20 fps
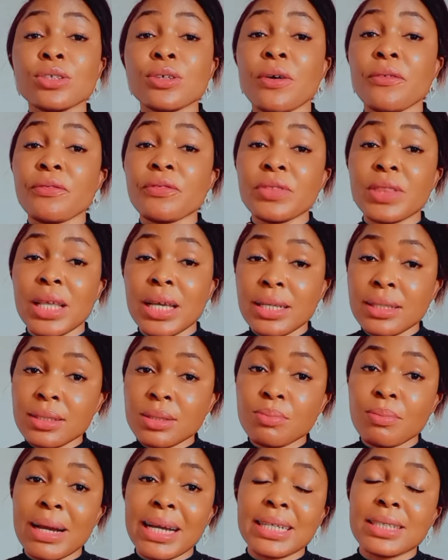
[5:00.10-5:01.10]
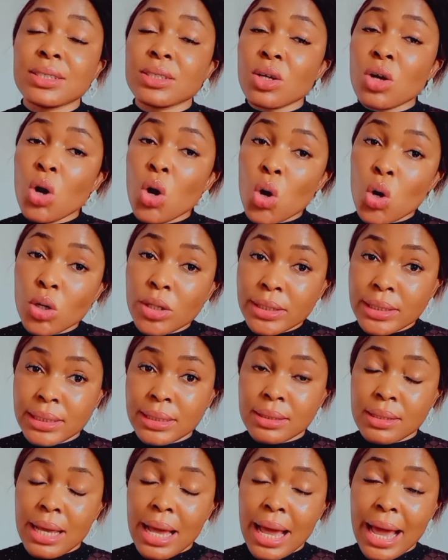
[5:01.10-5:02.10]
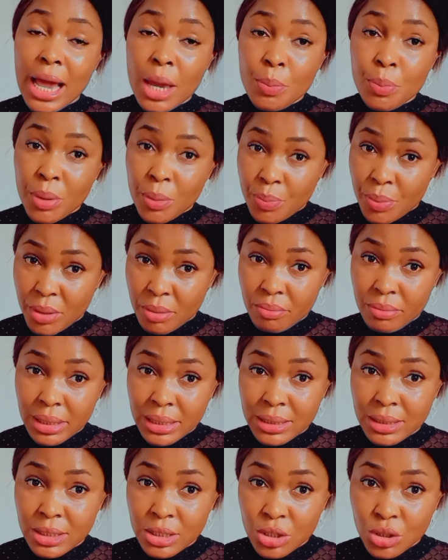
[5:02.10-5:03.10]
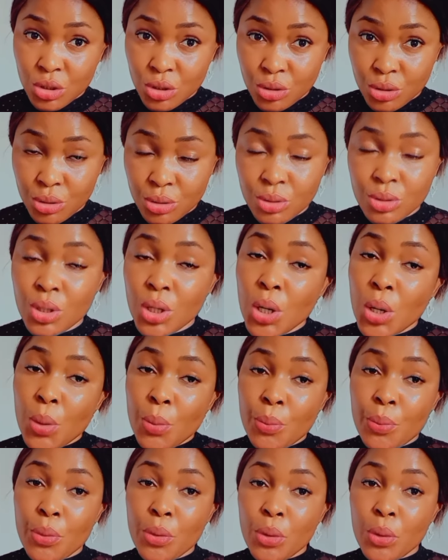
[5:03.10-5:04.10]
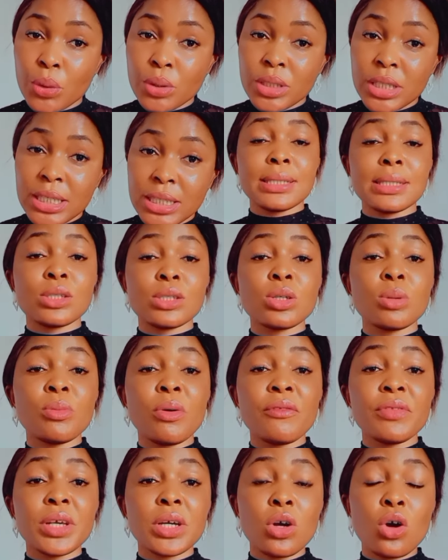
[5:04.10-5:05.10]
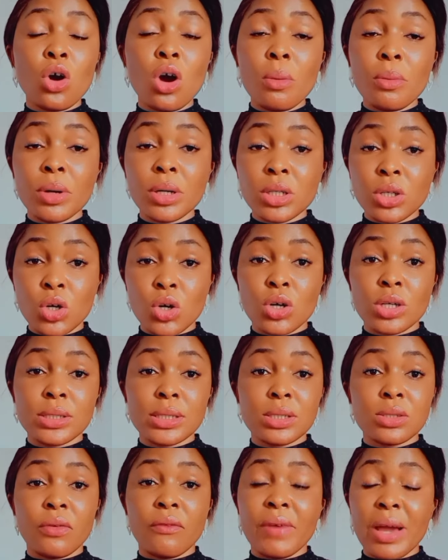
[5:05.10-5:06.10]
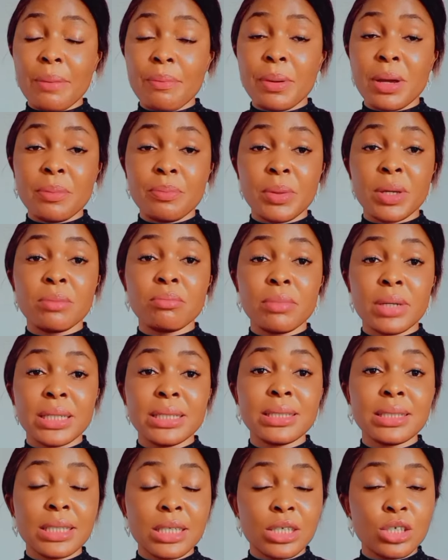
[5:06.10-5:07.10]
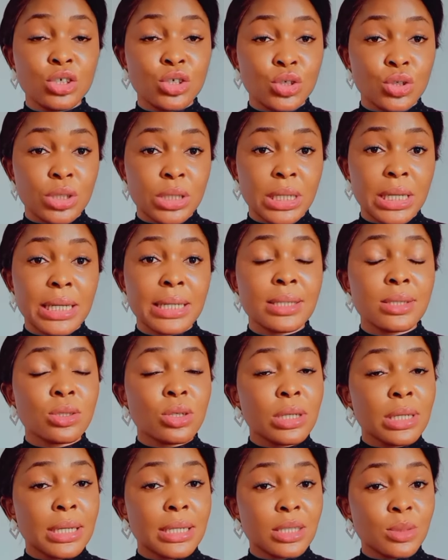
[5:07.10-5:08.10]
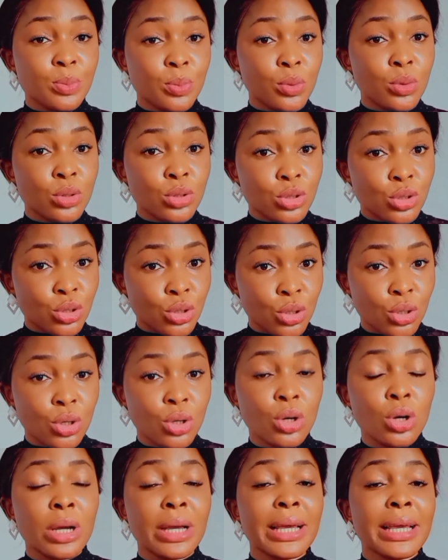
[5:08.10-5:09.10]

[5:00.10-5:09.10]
of things might cause hyperpigmentation, but in some of the common causes of hyperpigmentation is sun exposure,